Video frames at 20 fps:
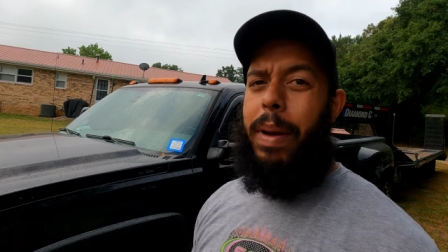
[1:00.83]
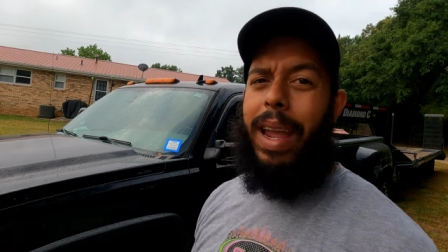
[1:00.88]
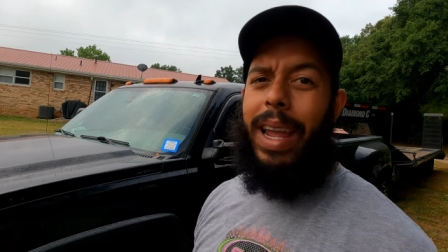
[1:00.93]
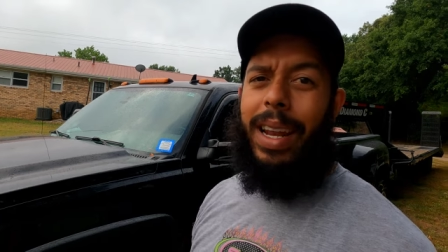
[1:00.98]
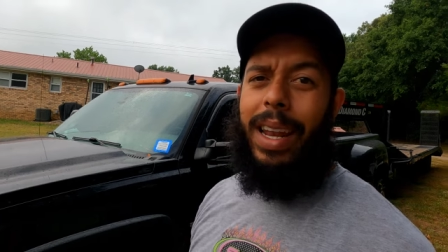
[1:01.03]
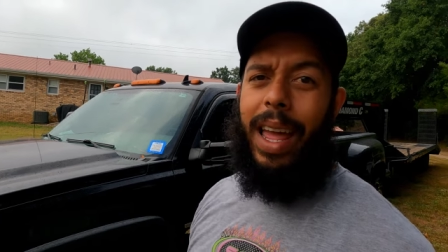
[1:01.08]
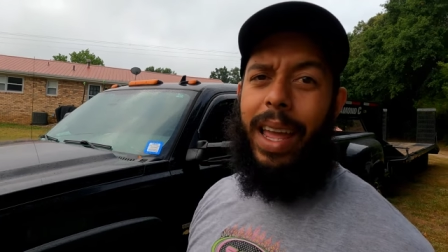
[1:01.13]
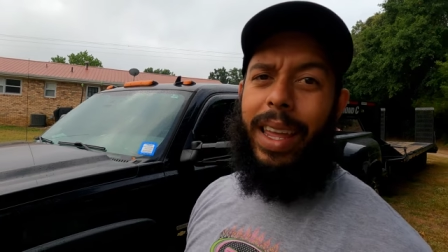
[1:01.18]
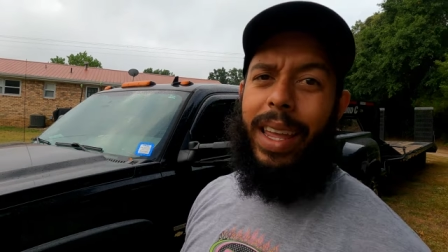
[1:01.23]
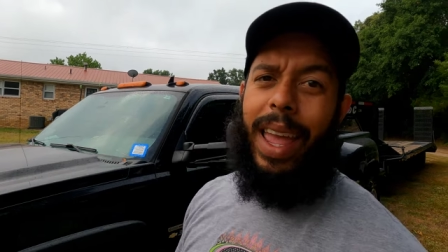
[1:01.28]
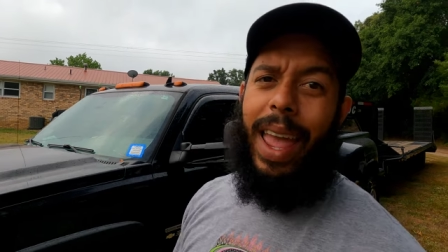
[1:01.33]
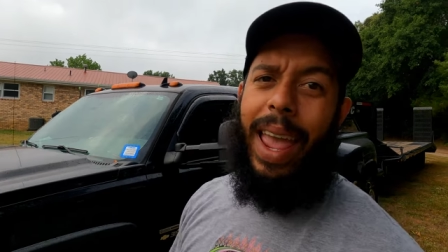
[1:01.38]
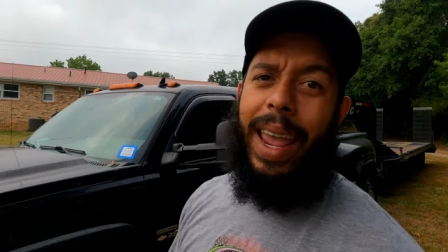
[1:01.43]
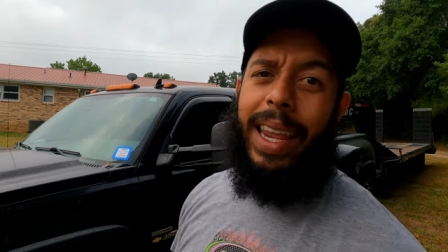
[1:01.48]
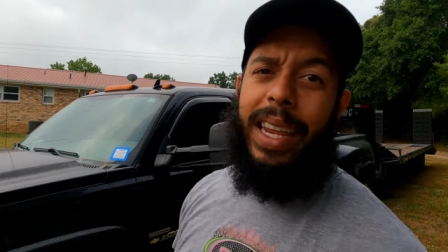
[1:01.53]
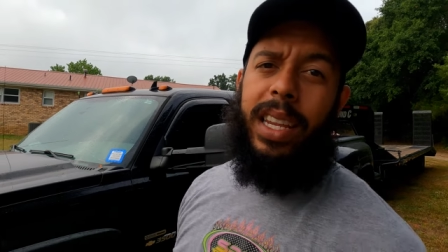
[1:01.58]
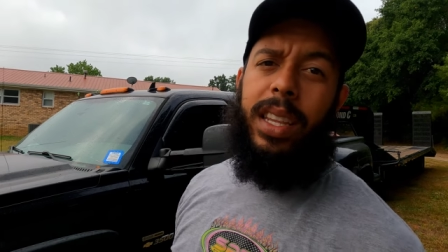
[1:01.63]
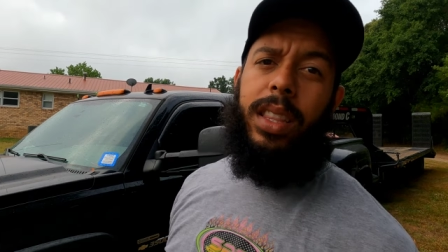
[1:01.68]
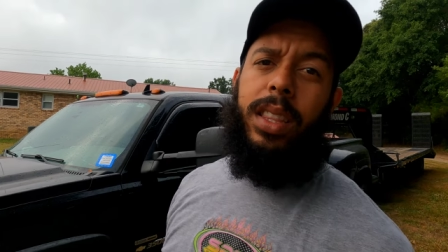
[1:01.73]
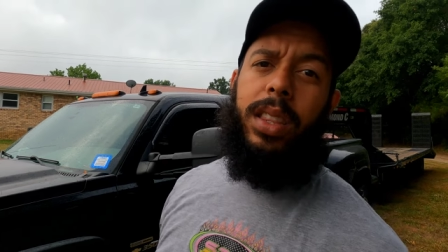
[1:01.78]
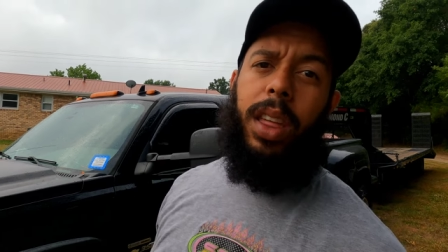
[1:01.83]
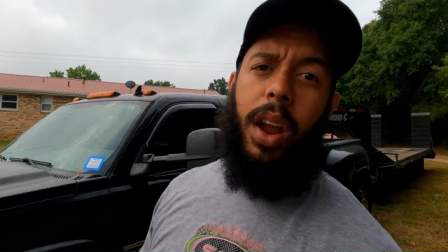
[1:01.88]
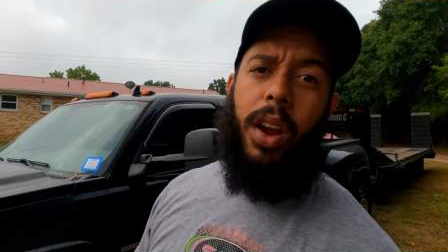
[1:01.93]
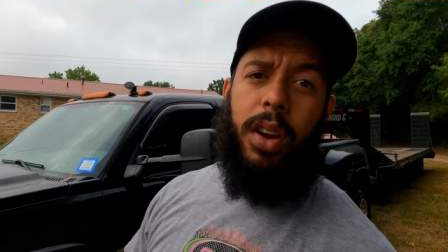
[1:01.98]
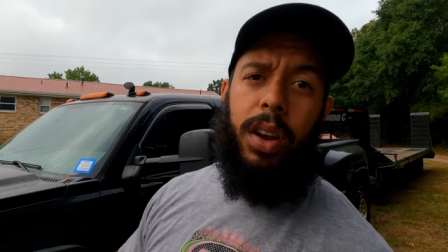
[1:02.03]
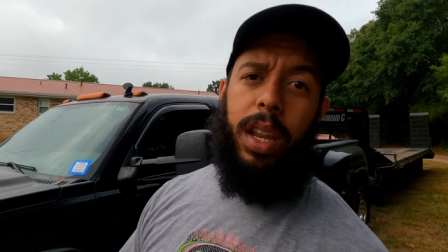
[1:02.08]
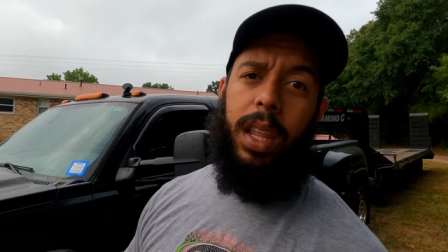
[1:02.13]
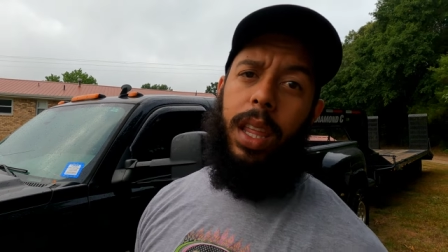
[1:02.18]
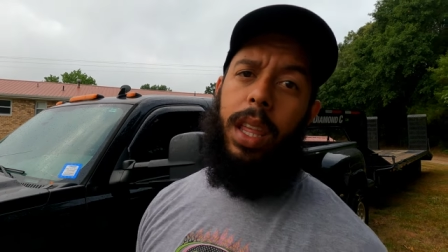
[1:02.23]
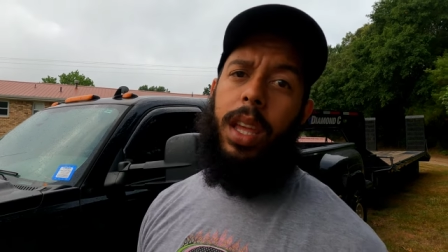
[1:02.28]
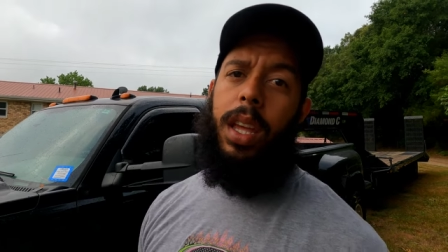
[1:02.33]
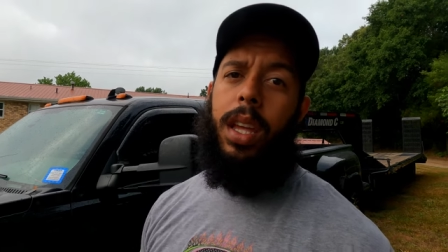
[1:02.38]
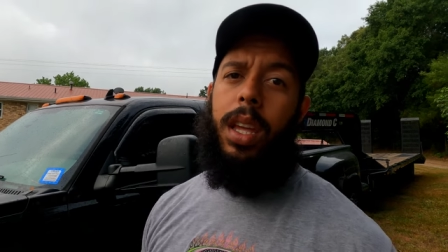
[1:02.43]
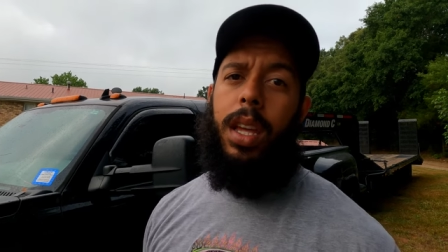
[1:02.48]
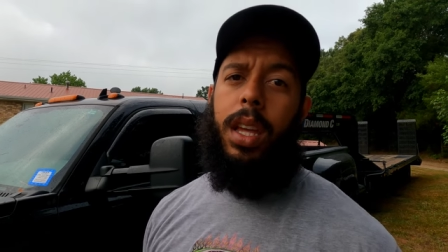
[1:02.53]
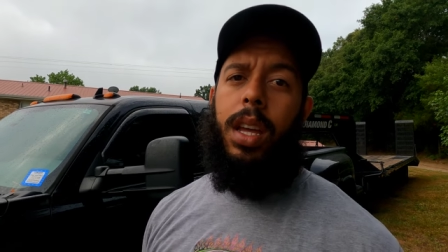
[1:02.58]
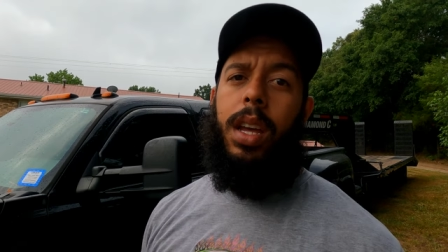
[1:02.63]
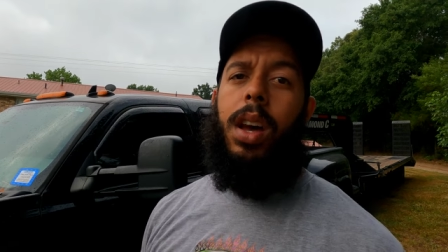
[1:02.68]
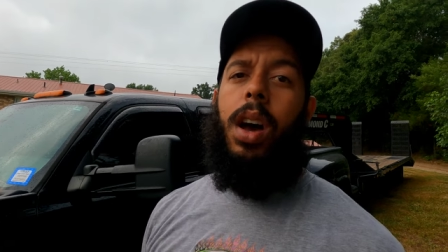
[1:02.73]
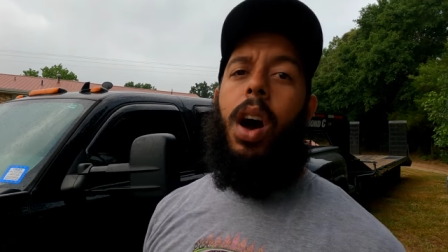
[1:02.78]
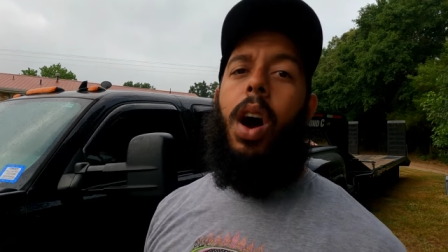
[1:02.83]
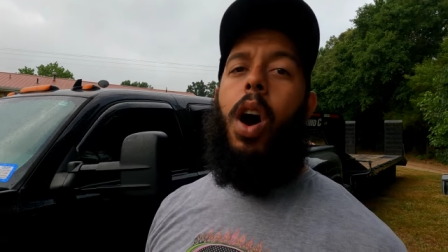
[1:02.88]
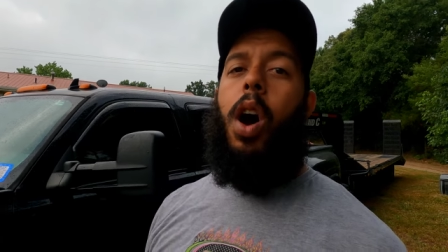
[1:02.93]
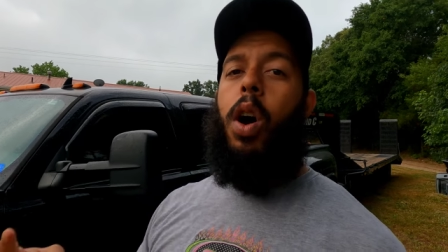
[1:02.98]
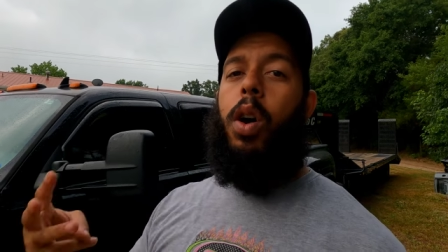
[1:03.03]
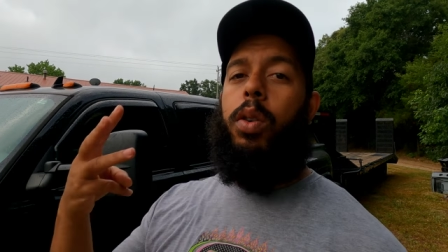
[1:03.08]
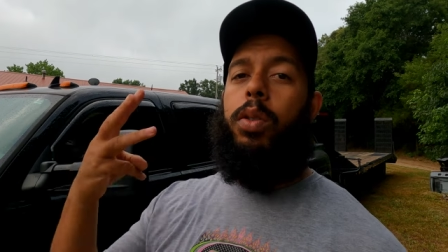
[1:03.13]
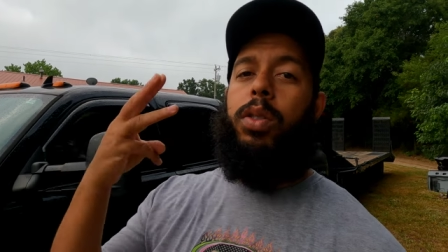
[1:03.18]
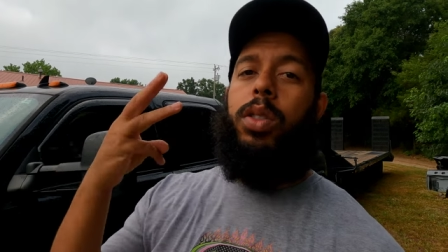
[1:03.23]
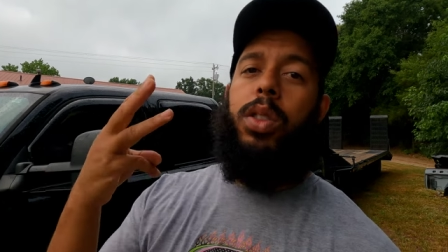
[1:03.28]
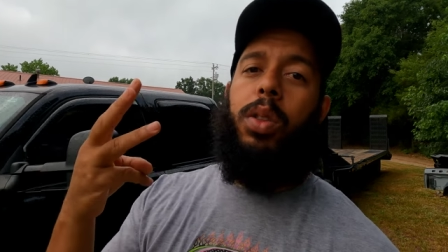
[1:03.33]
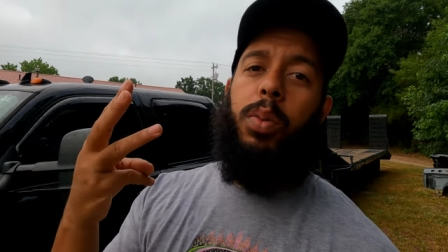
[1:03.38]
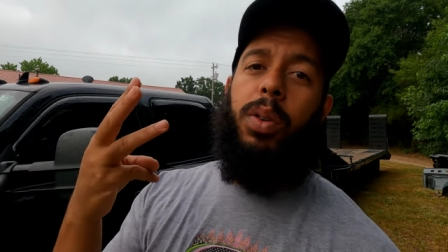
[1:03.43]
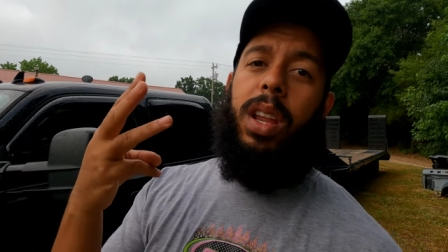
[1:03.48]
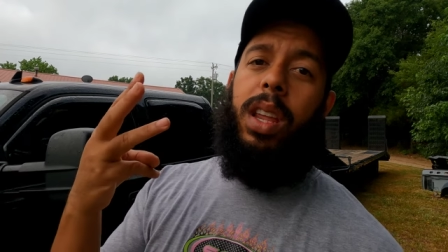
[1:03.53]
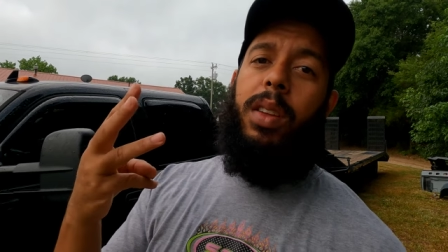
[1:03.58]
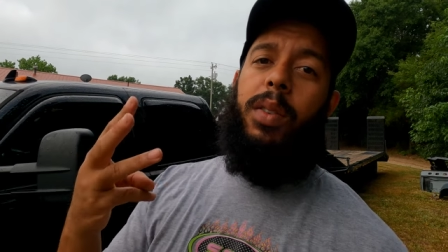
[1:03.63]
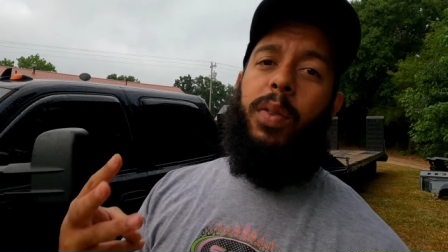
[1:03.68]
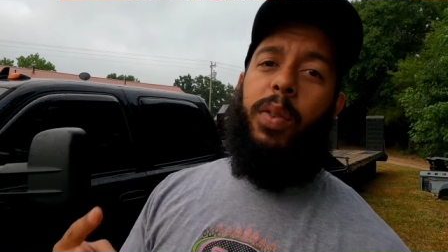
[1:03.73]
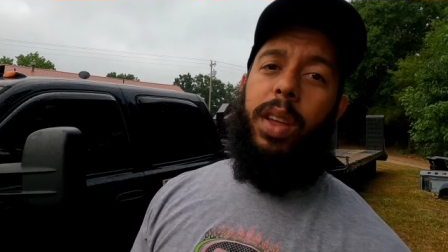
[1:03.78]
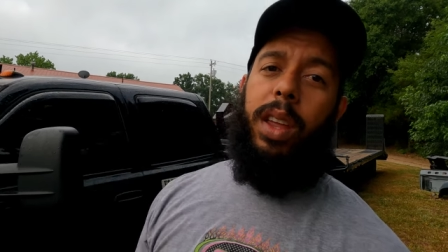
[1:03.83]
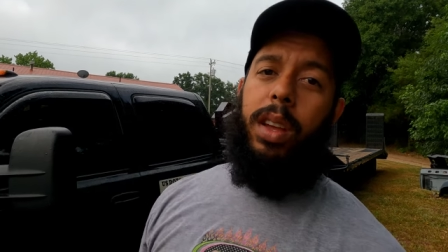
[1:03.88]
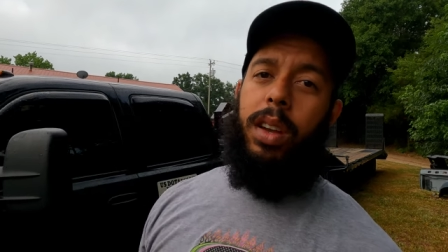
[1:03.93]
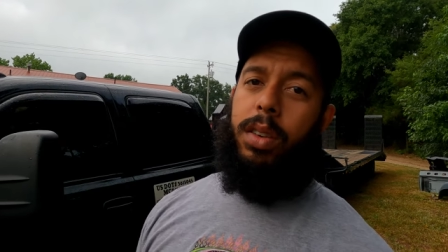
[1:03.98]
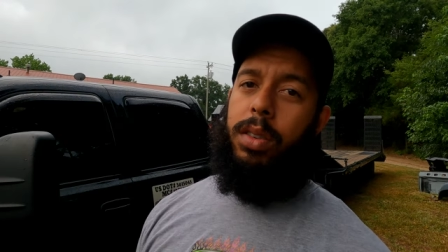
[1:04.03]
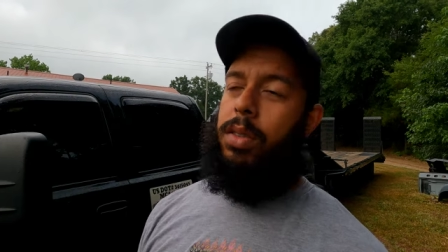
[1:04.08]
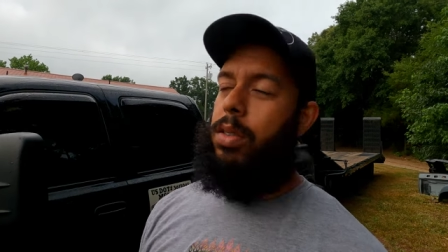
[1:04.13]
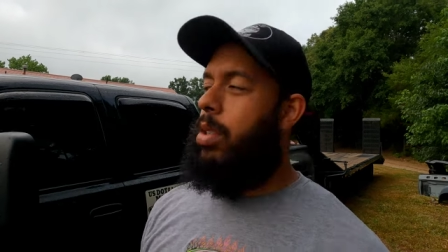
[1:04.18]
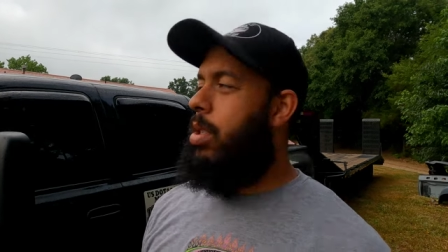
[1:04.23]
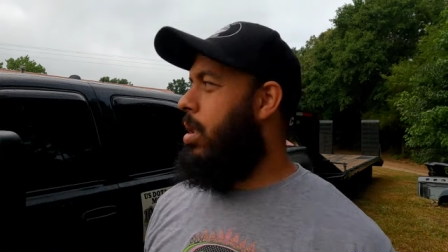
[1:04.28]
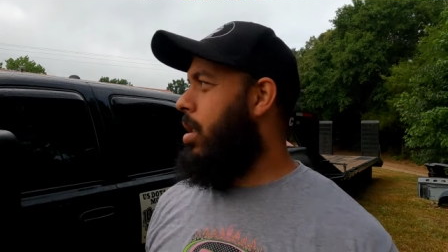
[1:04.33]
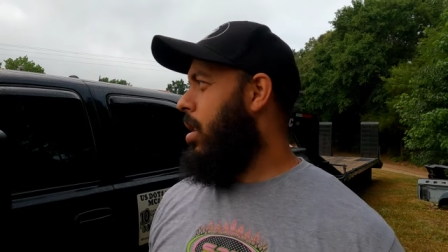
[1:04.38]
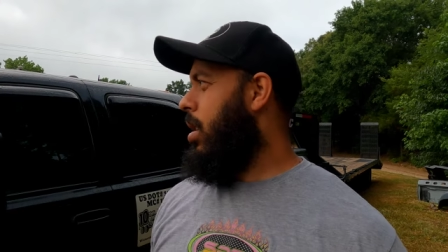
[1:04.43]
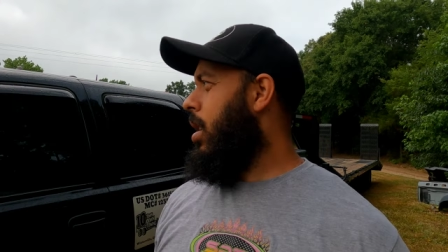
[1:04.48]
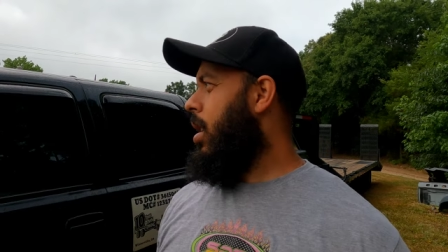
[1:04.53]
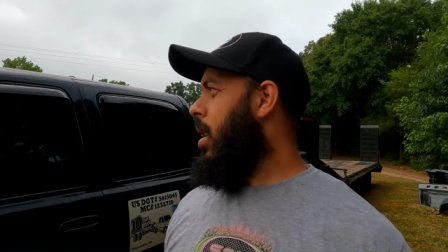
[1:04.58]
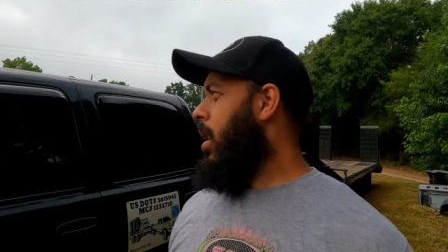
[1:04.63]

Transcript: be making like 830 on three vehicles